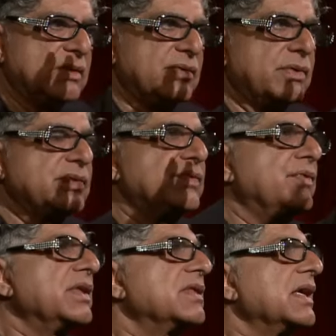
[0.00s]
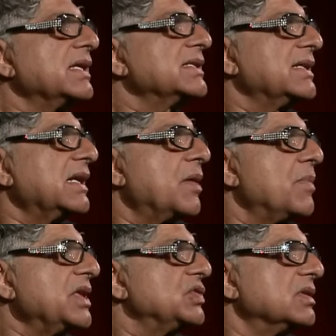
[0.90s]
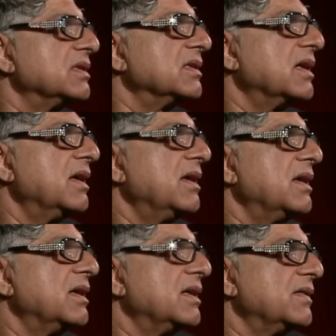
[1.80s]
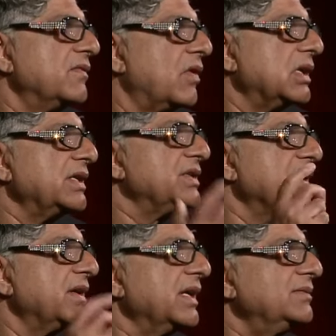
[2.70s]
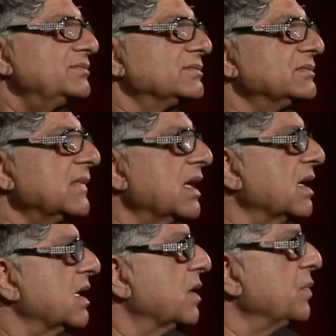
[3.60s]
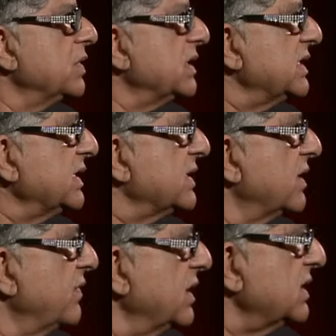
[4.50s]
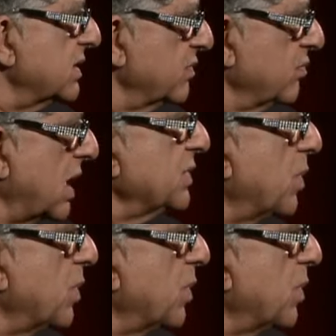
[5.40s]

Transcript: on those three things that I mentioned. Volunteering, community service as